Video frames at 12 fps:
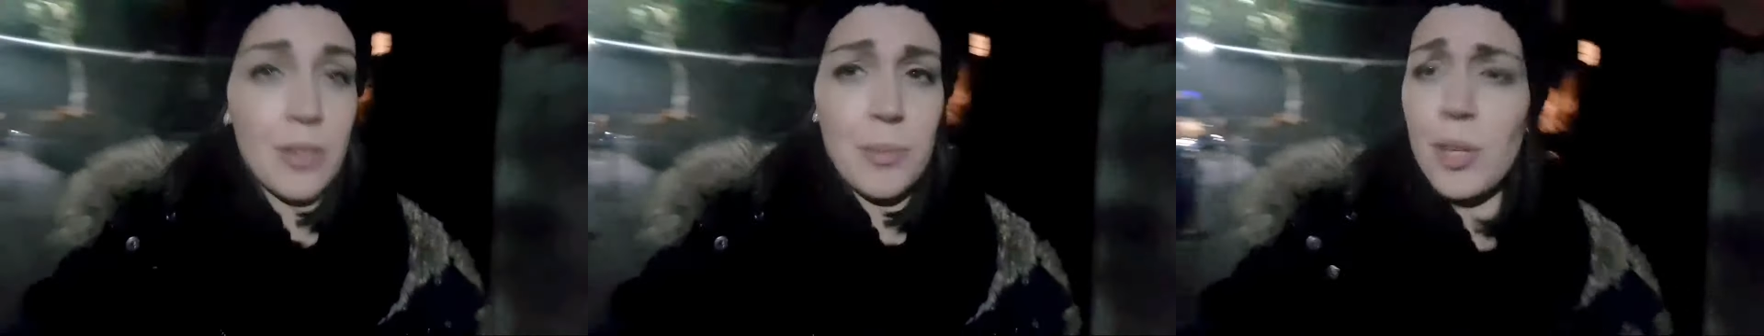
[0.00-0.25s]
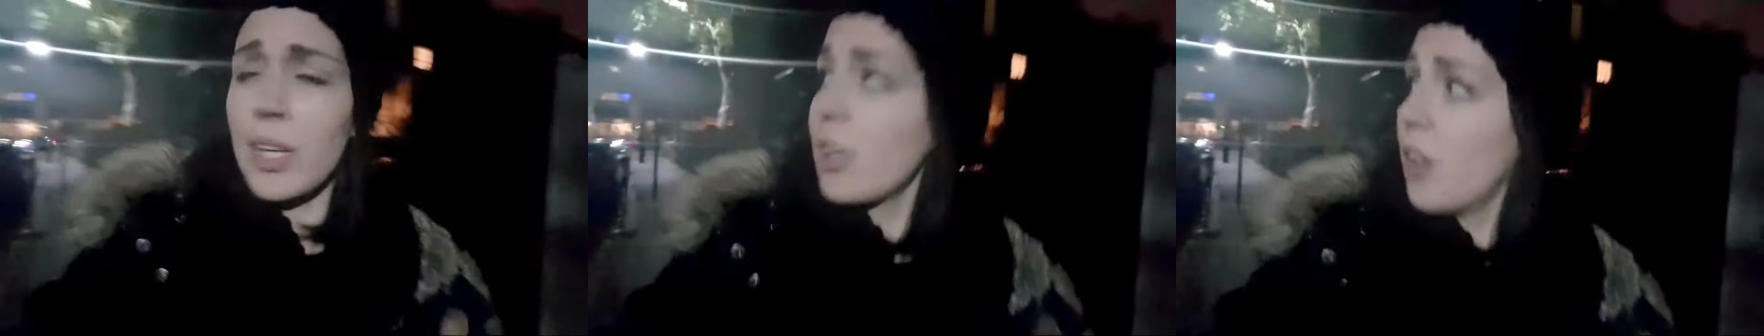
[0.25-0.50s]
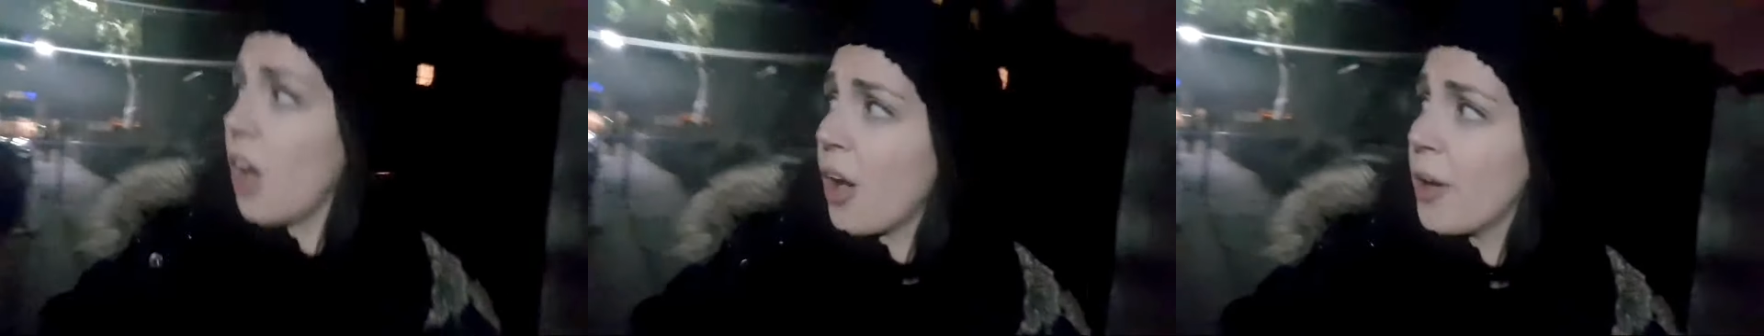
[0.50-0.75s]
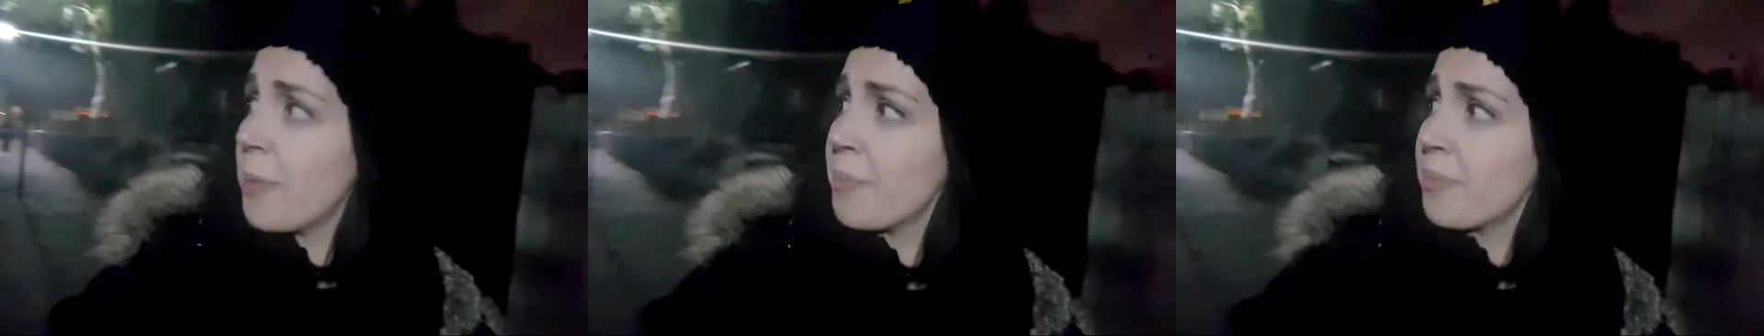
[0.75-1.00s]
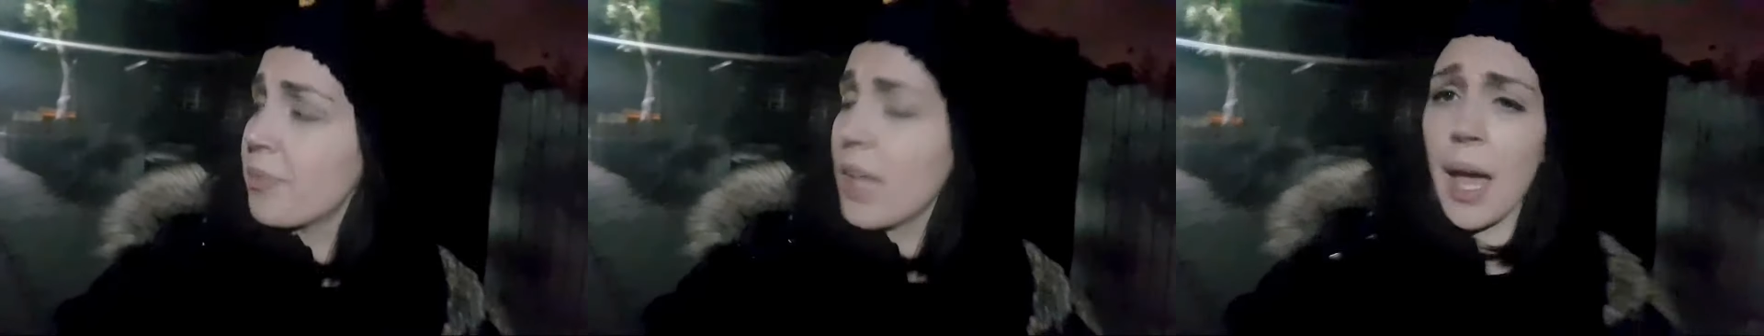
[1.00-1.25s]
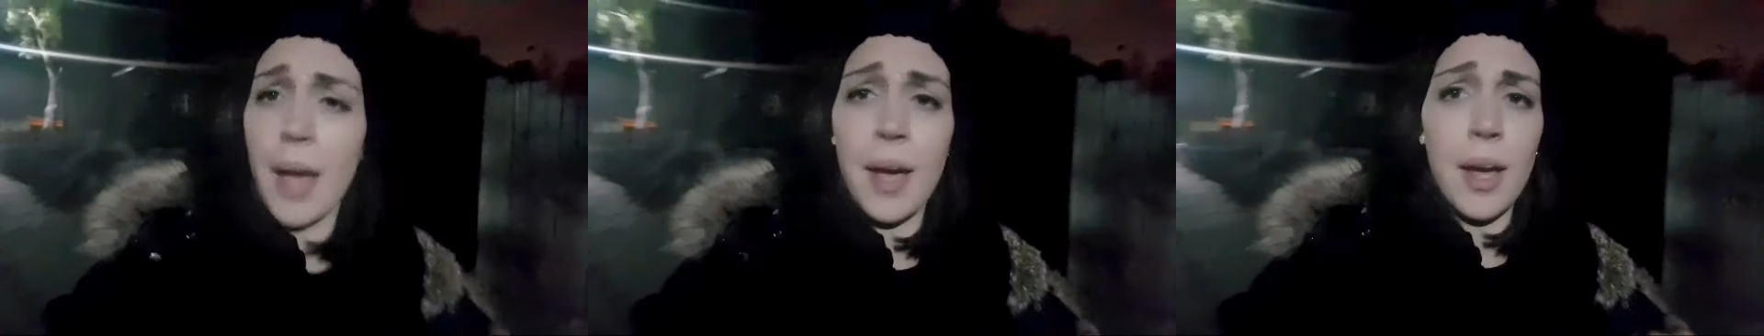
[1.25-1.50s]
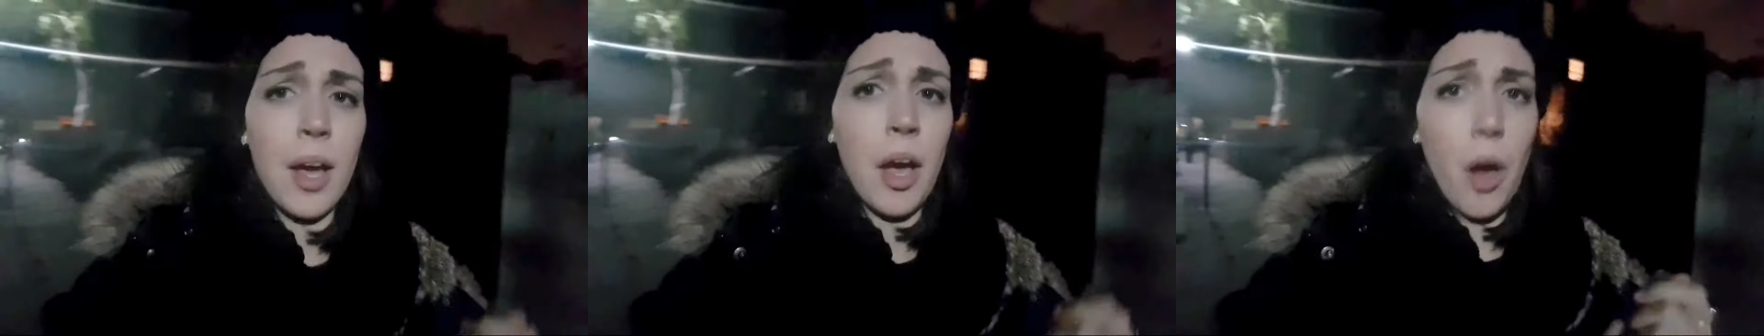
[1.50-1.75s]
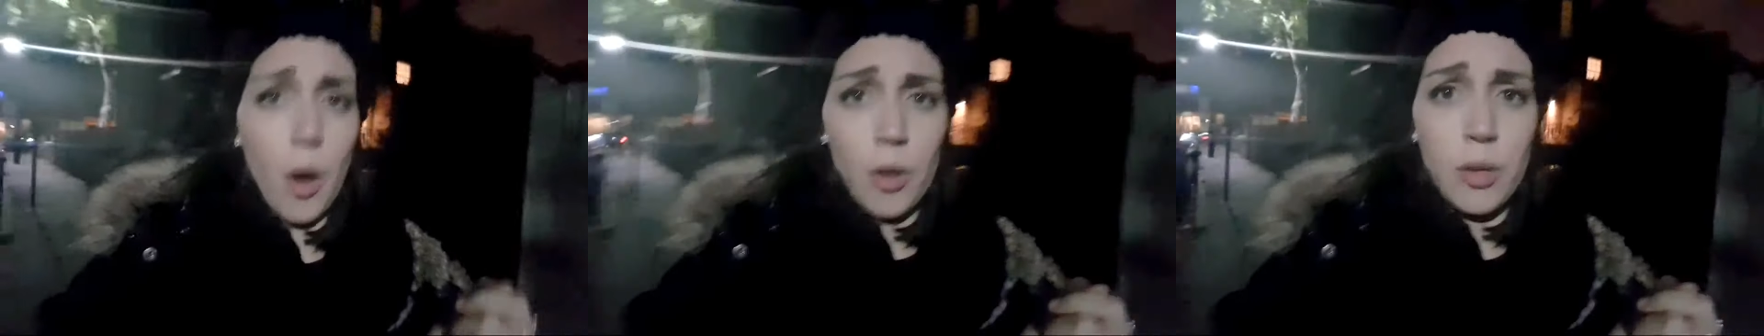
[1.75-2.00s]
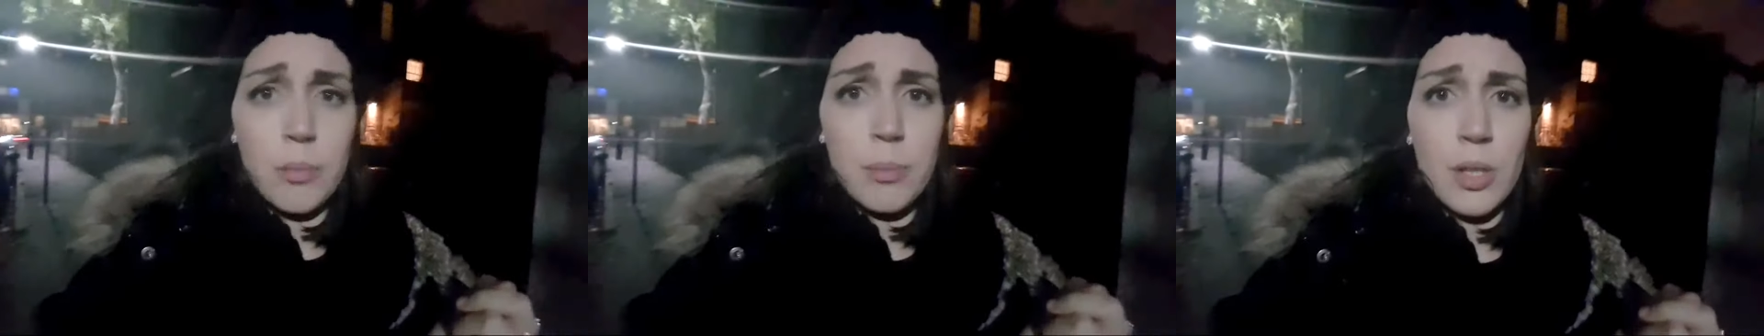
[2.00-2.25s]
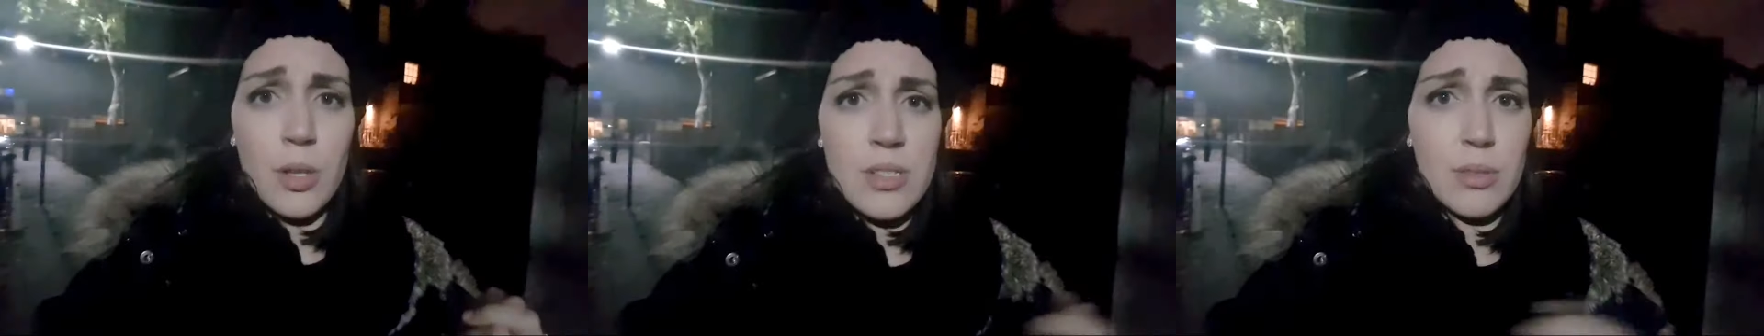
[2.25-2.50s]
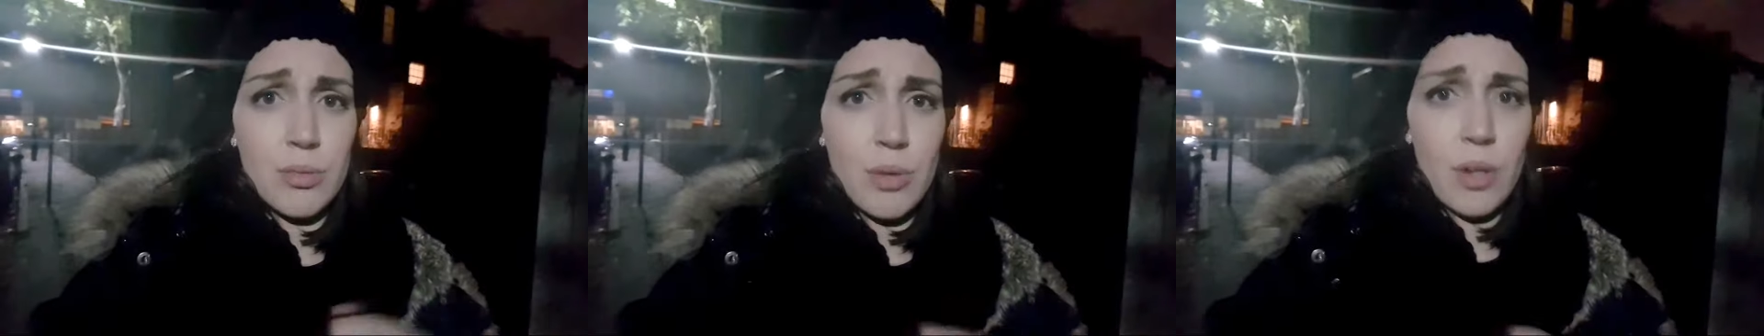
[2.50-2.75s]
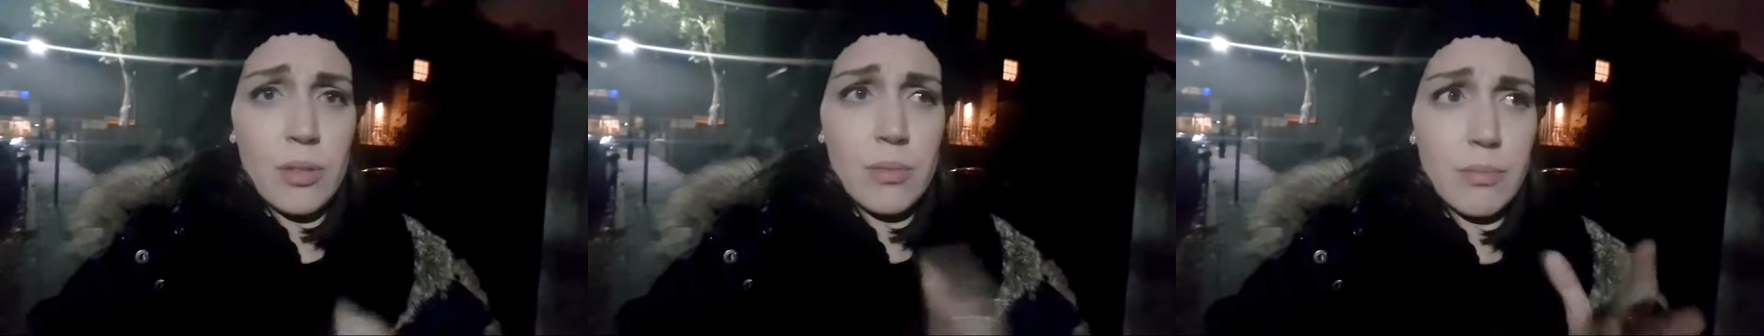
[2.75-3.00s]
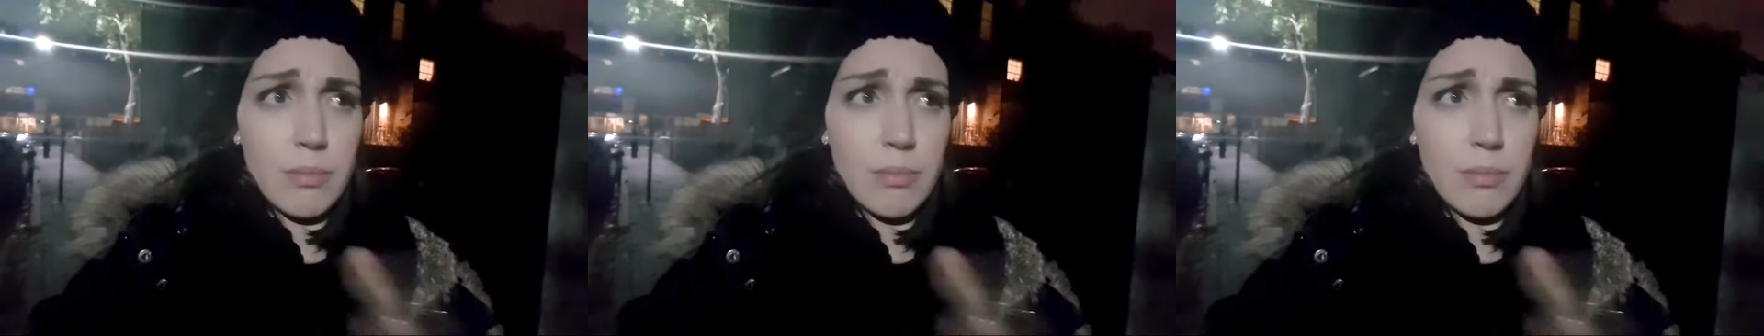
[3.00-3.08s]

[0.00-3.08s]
I'm gonna go home because the road